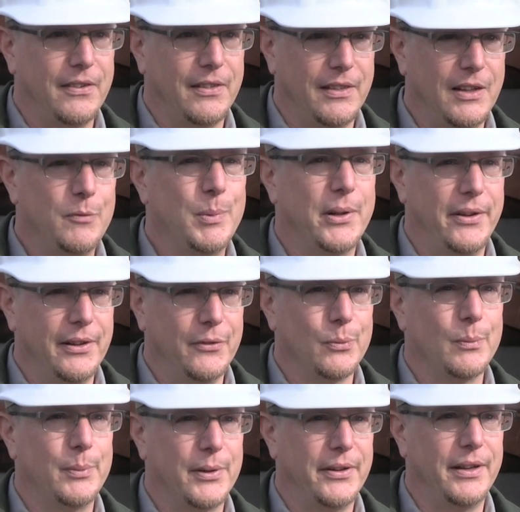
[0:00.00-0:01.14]
These buildings were
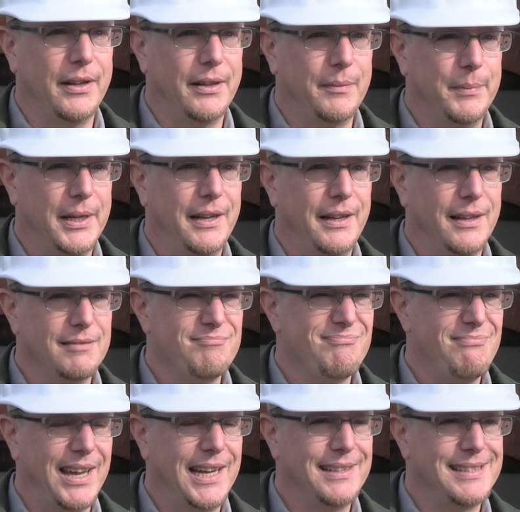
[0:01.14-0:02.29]
built in beginning
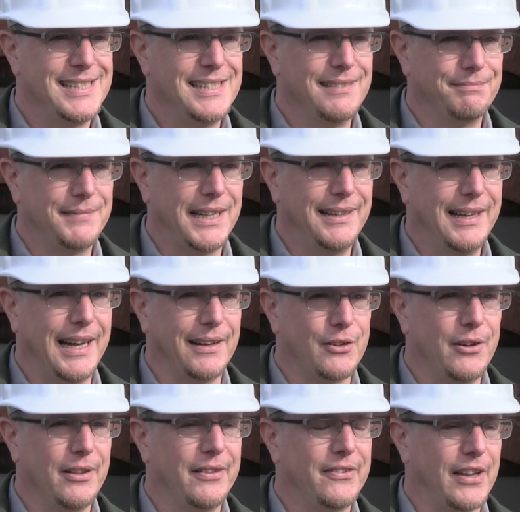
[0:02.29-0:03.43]
1898,
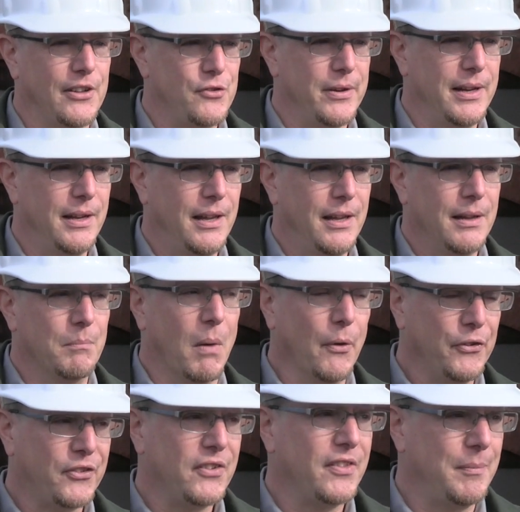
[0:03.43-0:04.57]
turn of the century.
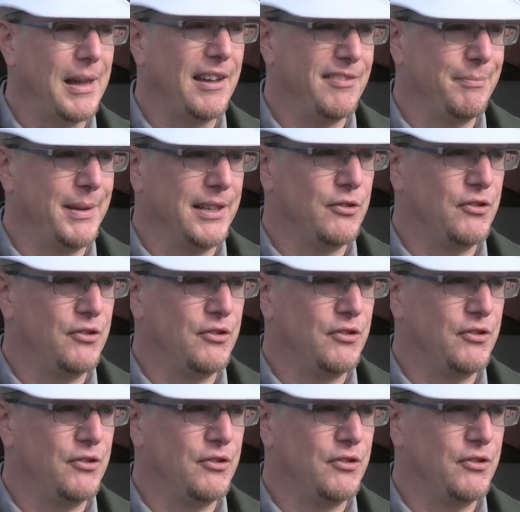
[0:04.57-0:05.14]
Most of them have been